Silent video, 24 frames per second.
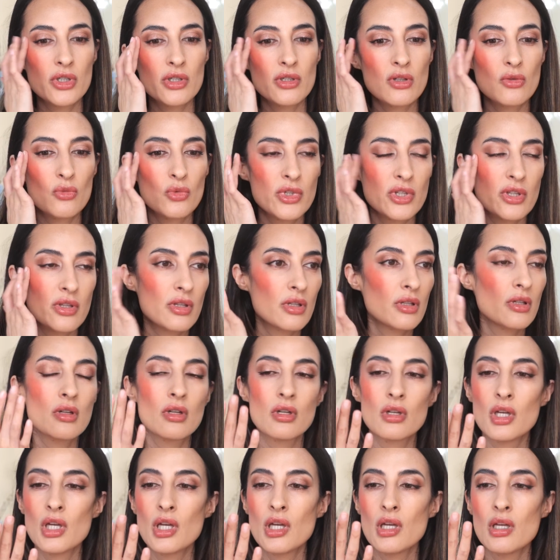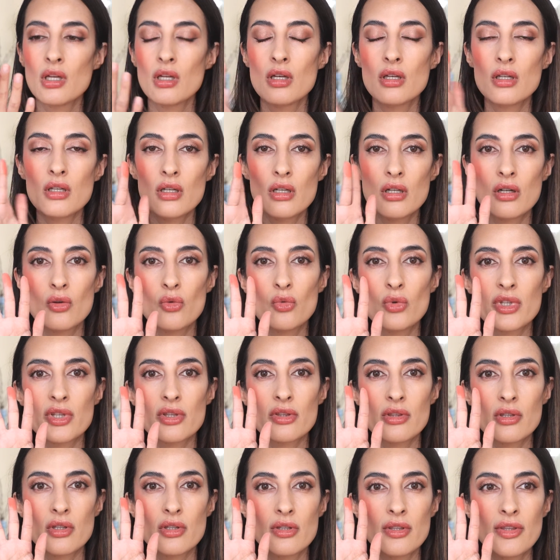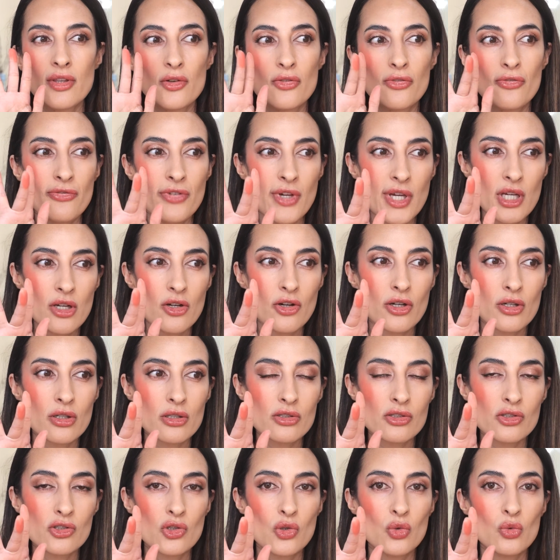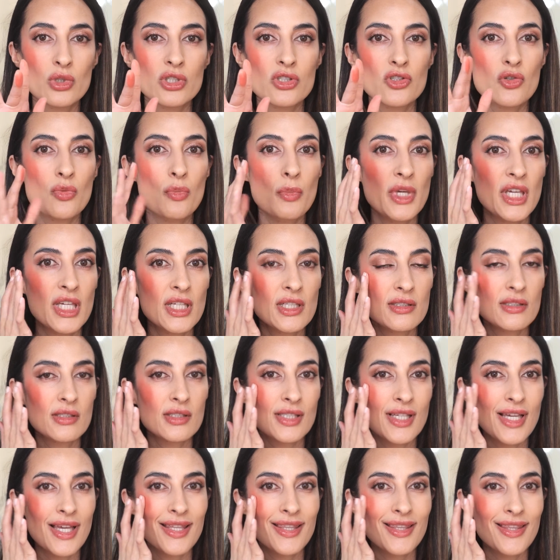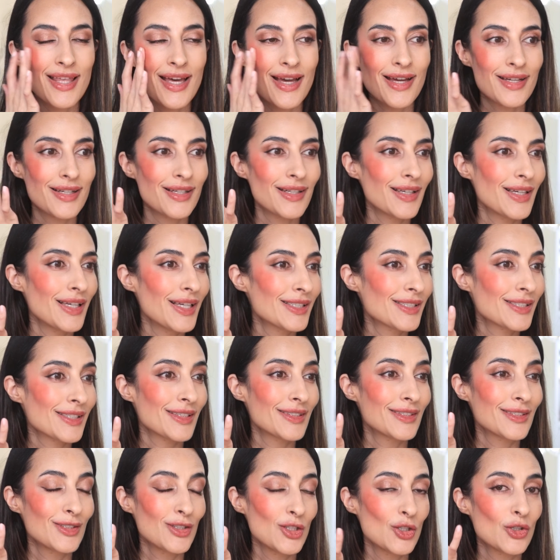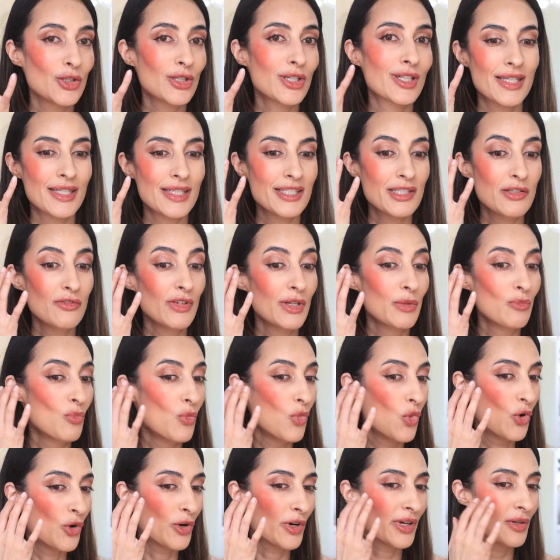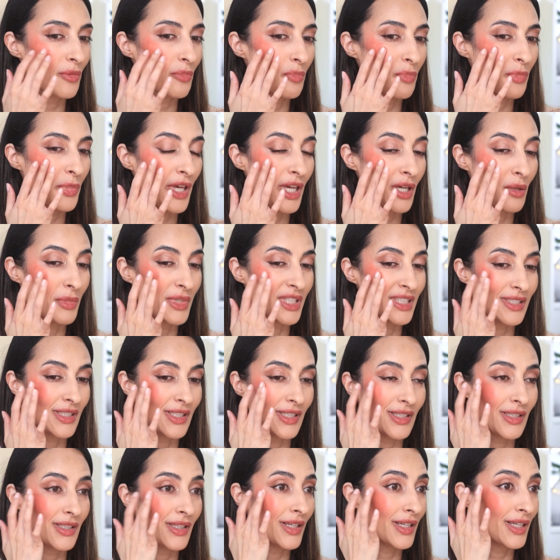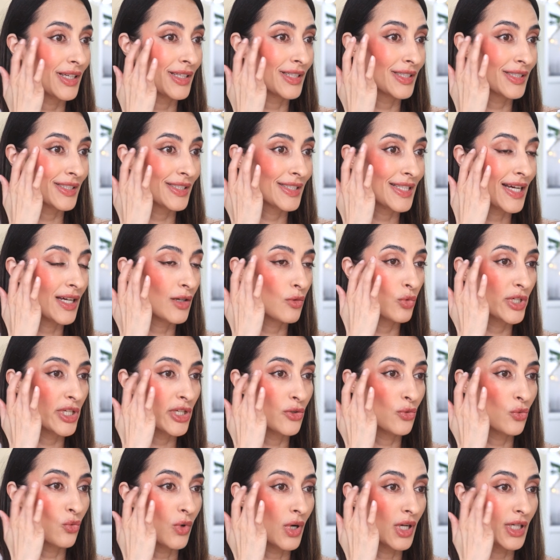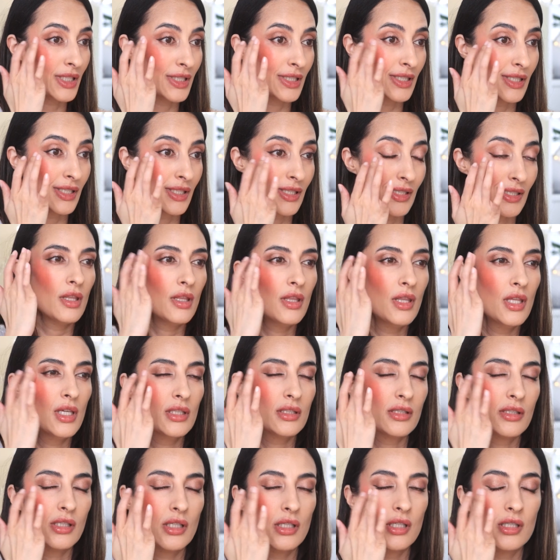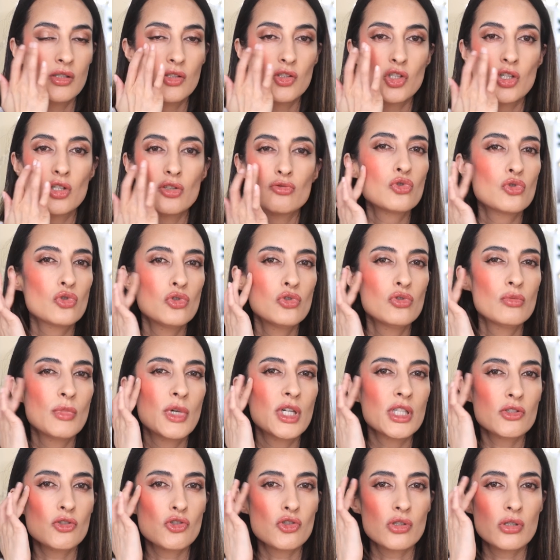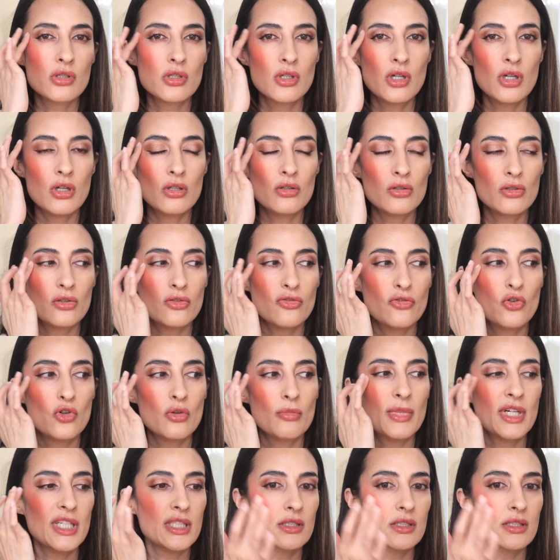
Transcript: it on with, you know, with the fingers, which means that it's gonna look even more pigmented. And is that what you want? This is too much color for my